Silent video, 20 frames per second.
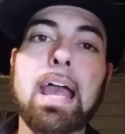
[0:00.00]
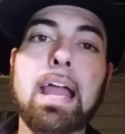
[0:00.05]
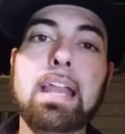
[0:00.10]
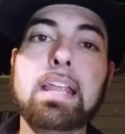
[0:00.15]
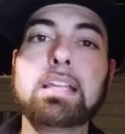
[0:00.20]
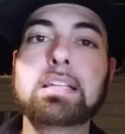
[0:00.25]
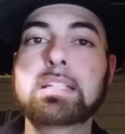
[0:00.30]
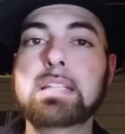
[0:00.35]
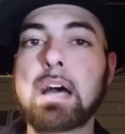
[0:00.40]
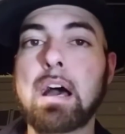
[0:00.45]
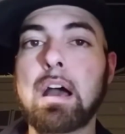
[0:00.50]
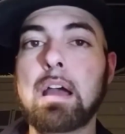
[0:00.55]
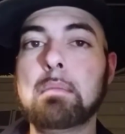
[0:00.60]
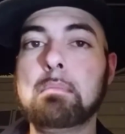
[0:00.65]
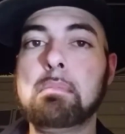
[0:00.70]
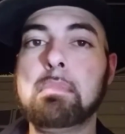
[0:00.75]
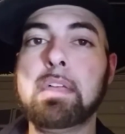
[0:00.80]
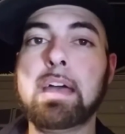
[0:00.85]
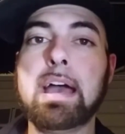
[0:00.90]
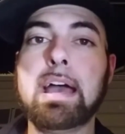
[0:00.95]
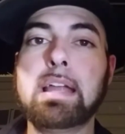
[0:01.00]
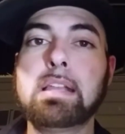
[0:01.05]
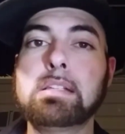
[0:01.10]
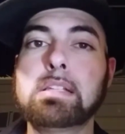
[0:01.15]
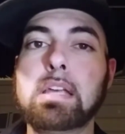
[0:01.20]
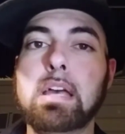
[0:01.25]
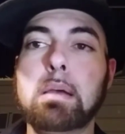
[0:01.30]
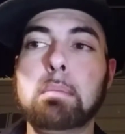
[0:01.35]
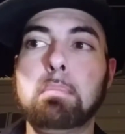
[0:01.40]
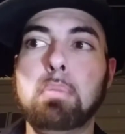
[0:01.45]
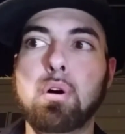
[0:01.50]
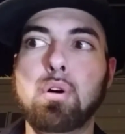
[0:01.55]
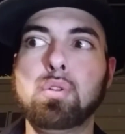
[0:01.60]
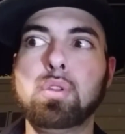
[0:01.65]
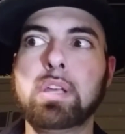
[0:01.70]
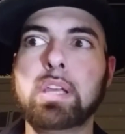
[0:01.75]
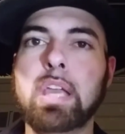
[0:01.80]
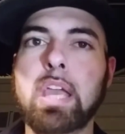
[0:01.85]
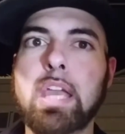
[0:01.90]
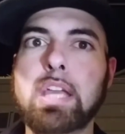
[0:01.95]
Anytime that a
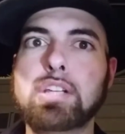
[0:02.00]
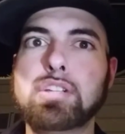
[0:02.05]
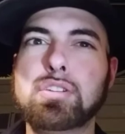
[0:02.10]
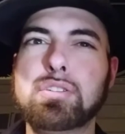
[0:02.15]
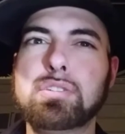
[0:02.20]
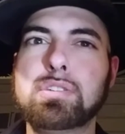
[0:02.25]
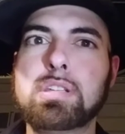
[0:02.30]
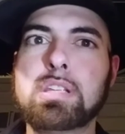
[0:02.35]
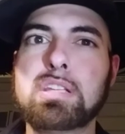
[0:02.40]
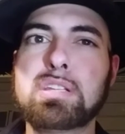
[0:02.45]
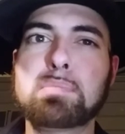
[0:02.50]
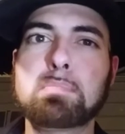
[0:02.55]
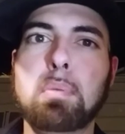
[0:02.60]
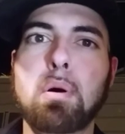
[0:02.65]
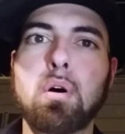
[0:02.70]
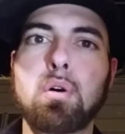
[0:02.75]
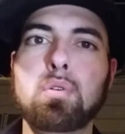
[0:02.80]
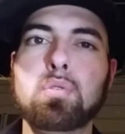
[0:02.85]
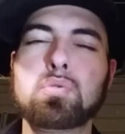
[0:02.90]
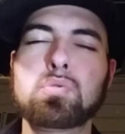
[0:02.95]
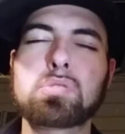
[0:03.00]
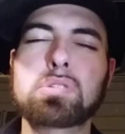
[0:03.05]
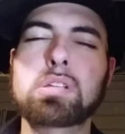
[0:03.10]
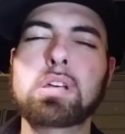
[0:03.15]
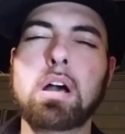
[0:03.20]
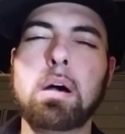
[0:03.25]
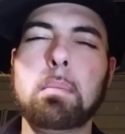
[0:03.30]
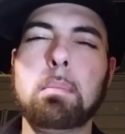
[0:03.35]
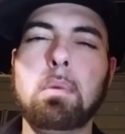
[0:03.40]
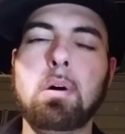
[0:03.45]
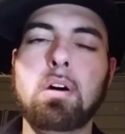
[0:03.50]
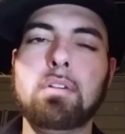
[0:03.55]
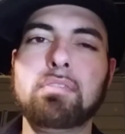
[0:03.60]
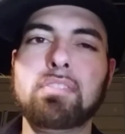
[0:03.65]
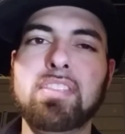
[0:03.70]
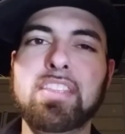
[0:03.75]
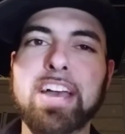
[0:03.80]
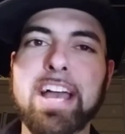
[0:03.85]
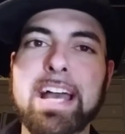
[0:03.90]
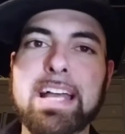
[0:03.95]
polling agency's polls come
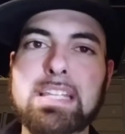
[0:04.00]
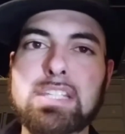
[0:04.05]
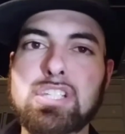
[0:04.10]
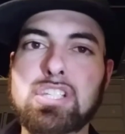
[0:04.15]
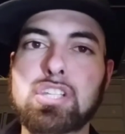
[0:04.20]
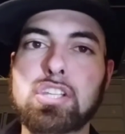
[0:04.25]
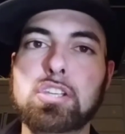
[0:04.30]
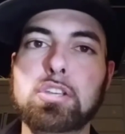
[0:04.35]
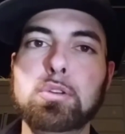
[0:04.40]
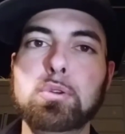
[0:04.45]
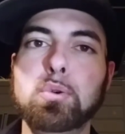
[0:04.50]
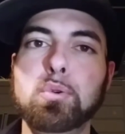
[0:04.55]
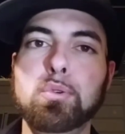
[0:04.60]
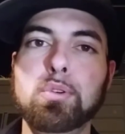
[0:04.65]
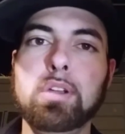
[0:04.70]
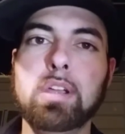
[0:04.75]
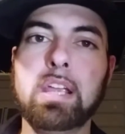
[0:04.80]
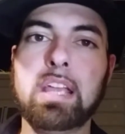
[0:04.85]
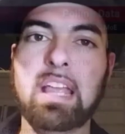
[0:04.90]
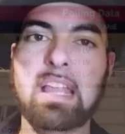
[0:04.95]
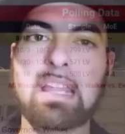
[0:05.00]
off that skewed